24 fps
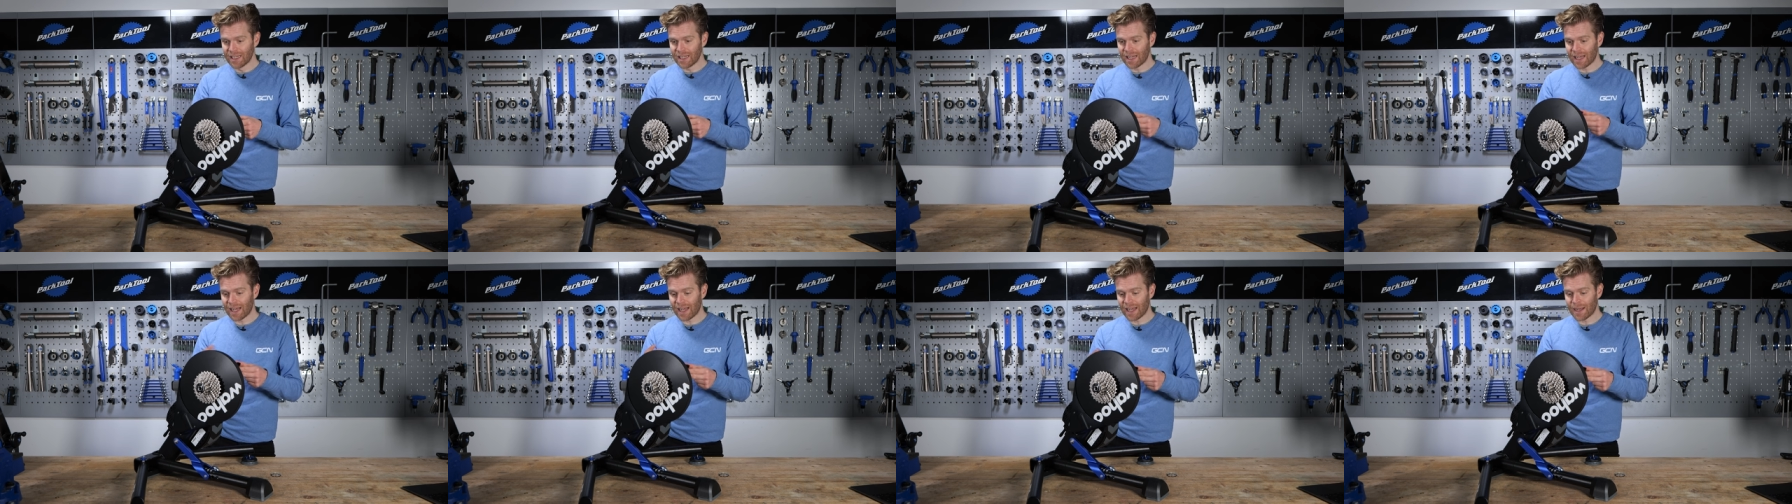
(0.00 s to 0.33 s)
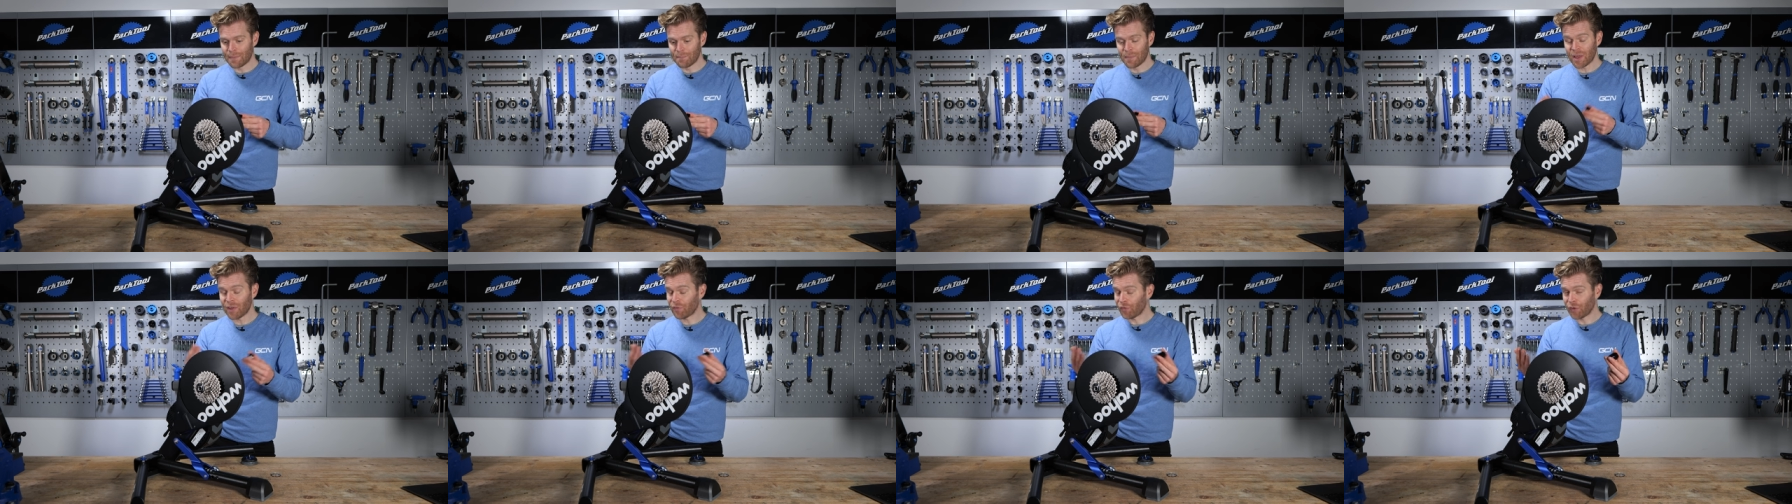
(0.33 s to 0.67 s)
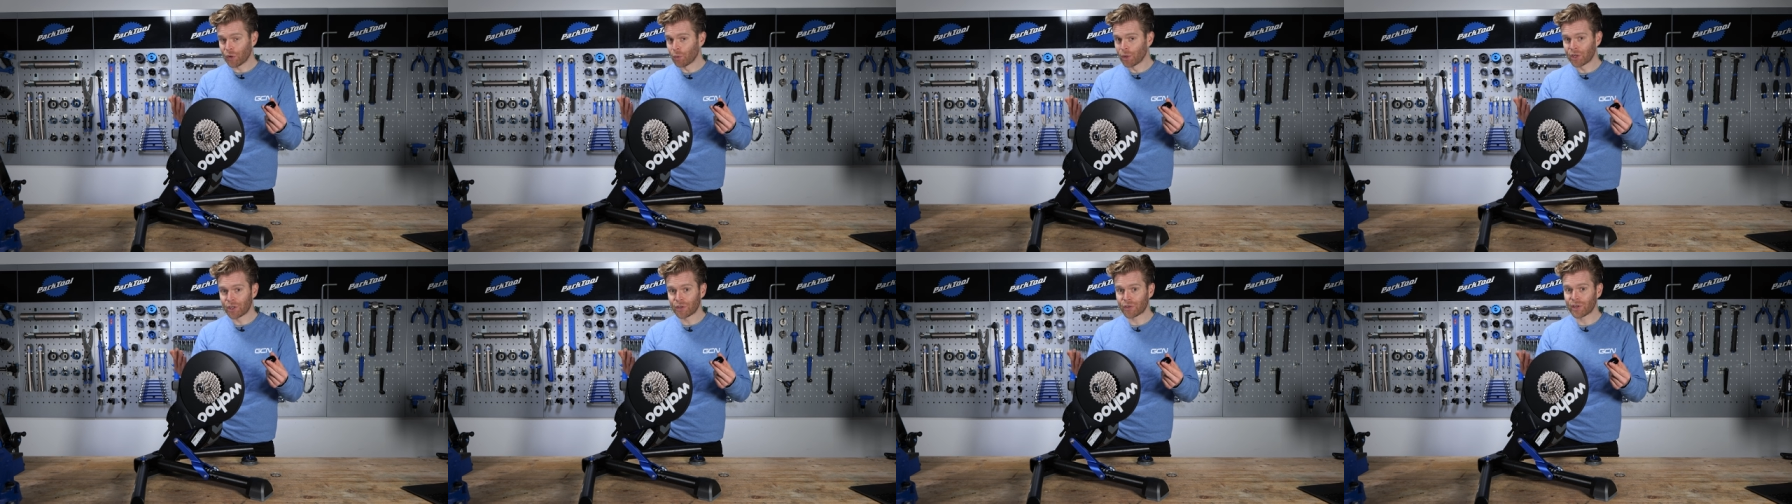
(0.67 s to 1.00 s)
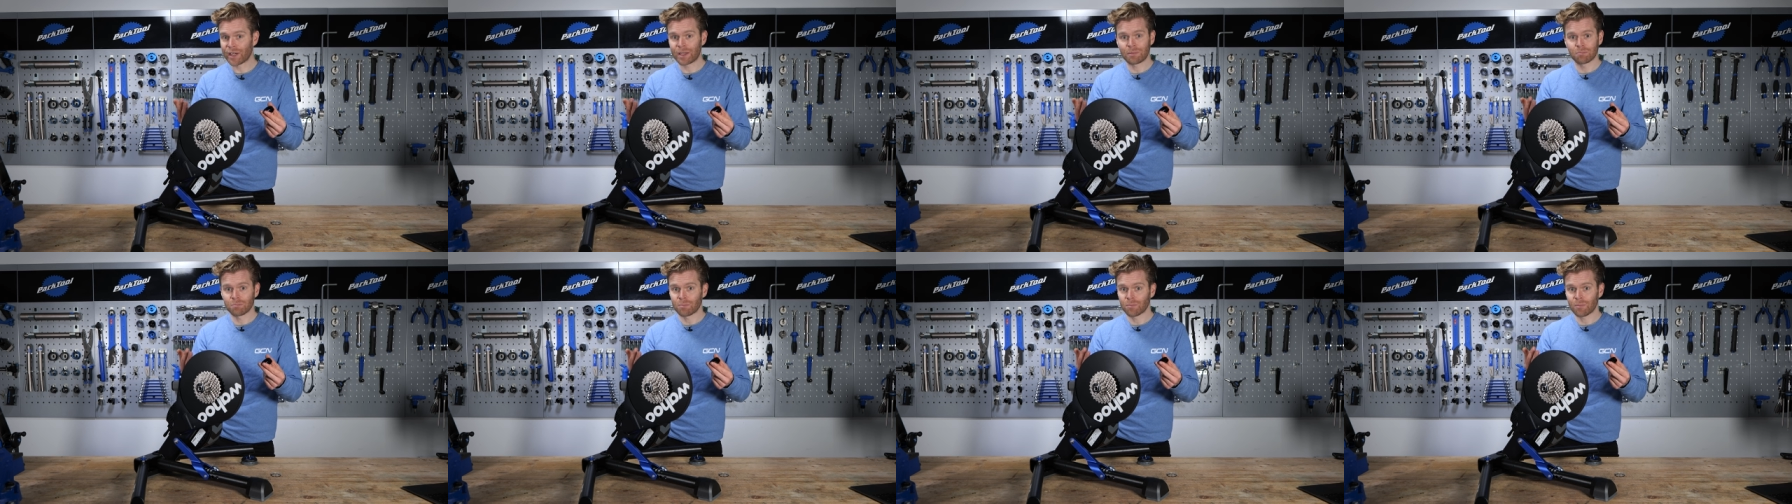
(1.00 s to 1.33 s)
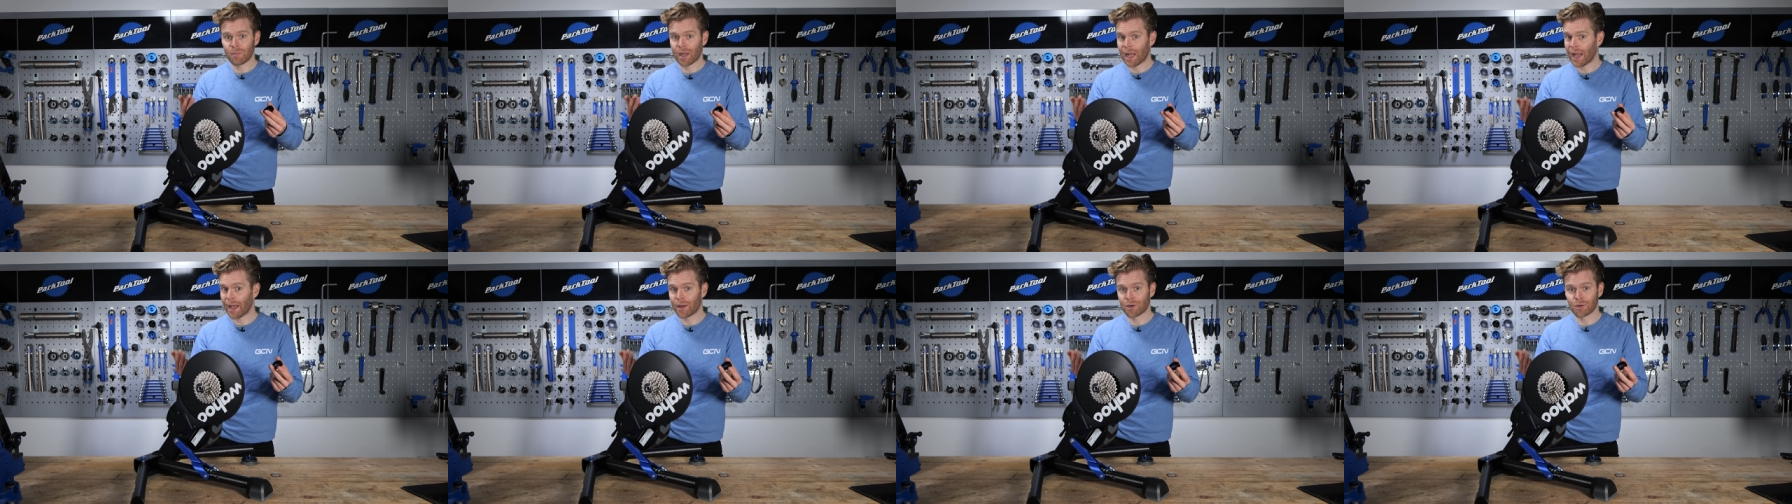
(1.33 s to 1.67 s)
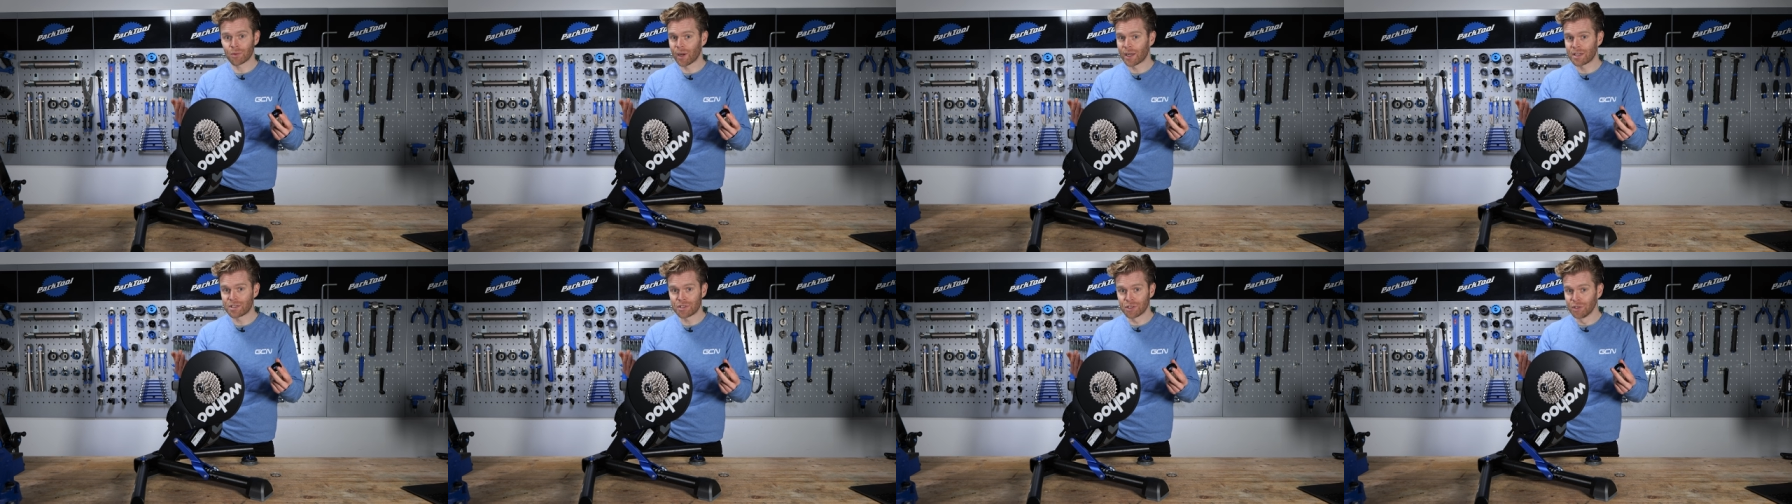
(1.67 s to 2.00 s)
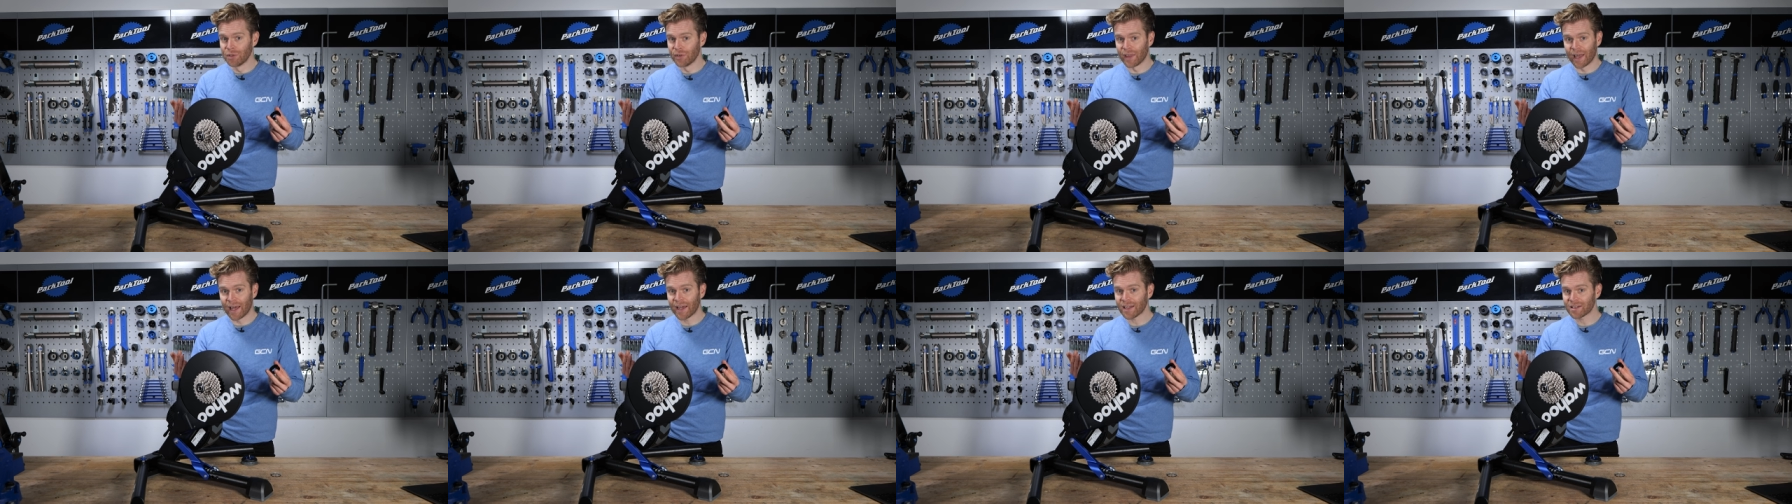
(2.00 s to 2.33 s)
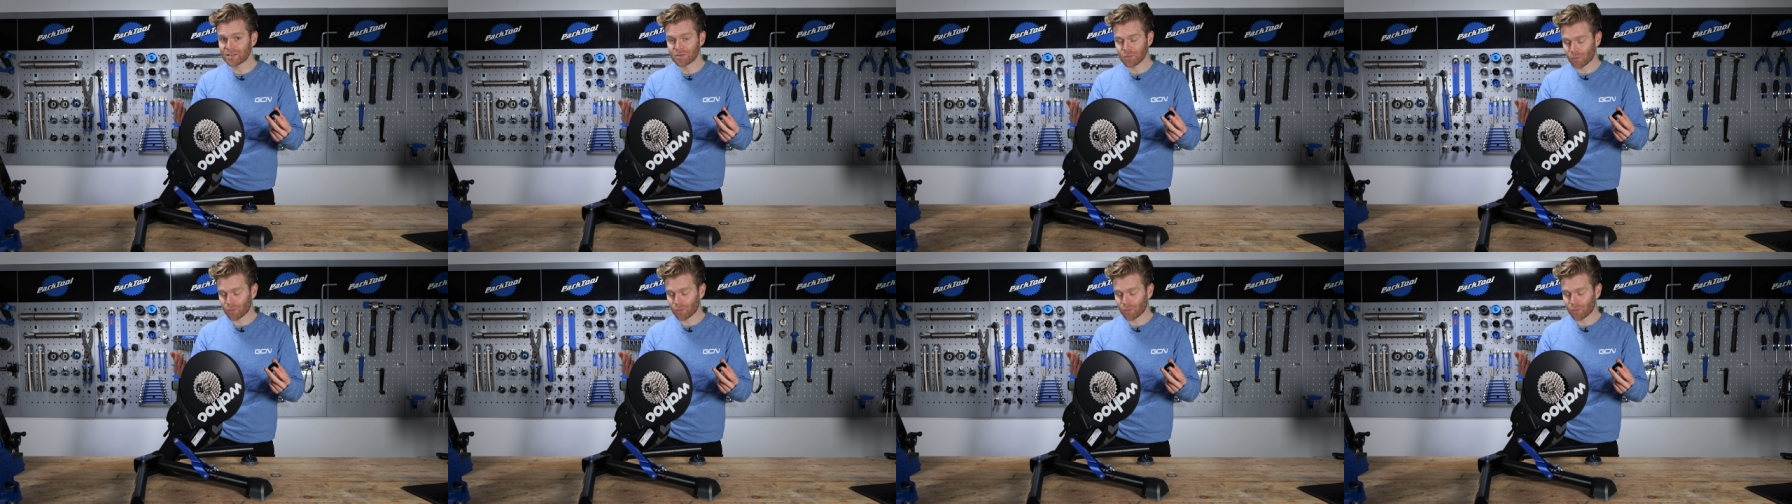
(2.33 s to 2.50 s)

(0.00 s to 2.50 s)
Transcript: Um, if you're wondering, how do I do that?